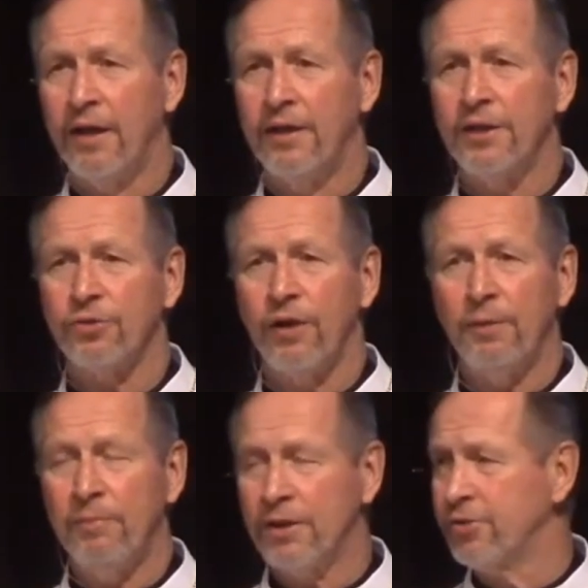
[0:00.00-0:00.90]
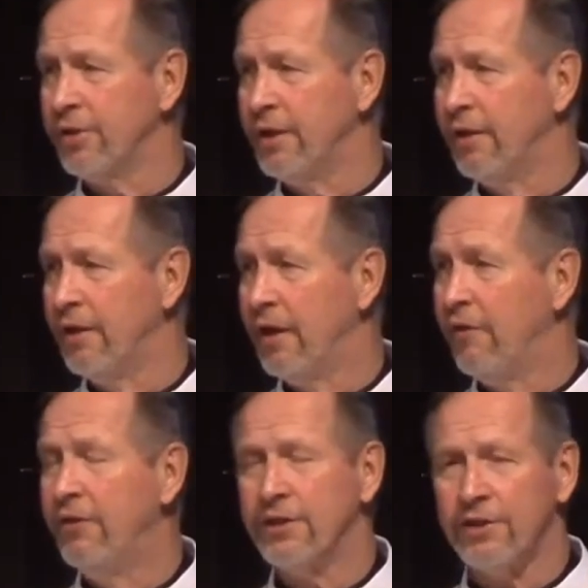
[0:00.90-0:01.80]
this great mystery
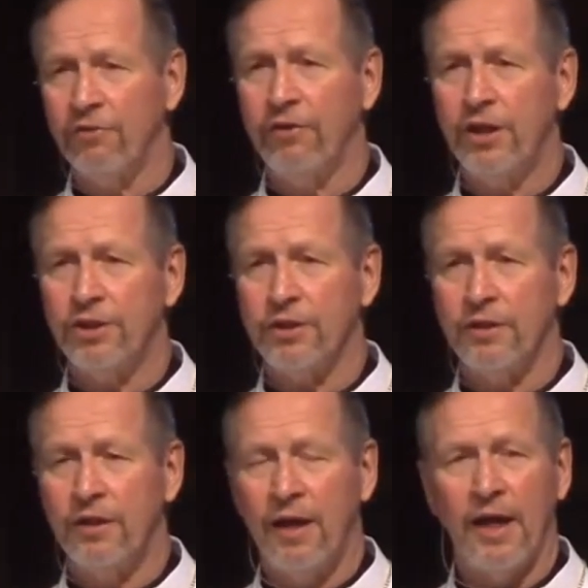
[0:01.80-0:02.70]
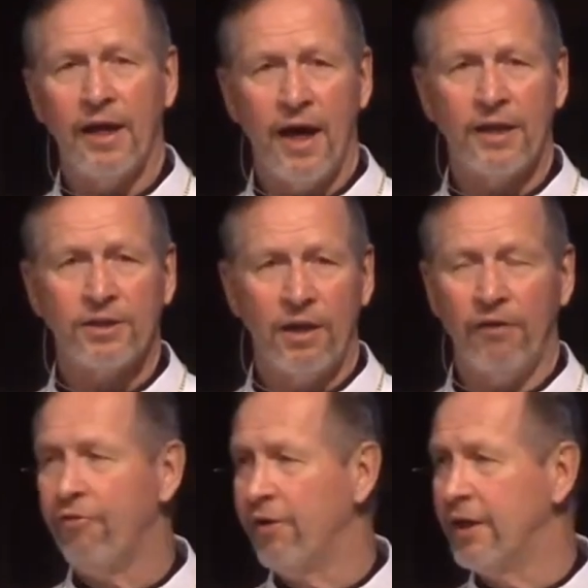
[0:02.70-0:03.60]
of his salvation and God's love
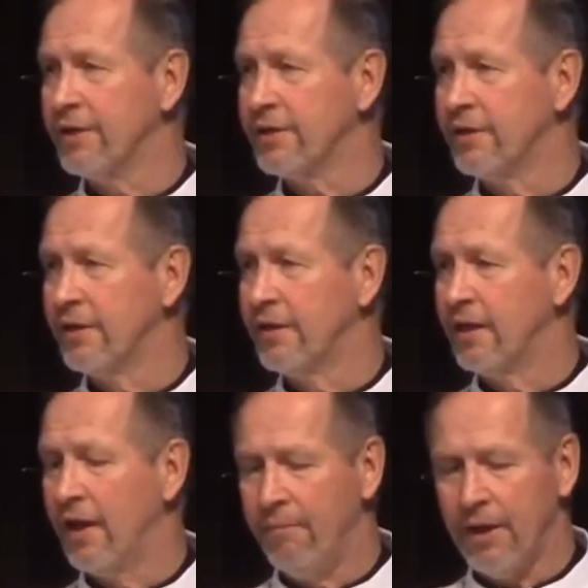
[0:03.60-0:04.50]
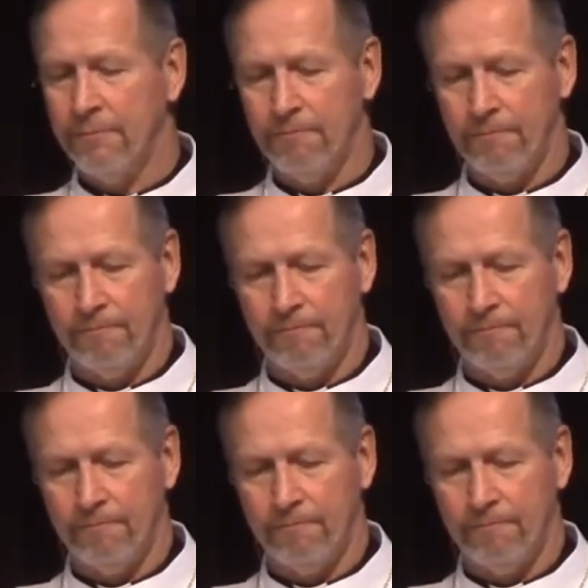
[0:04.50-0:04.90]
for us. Amen.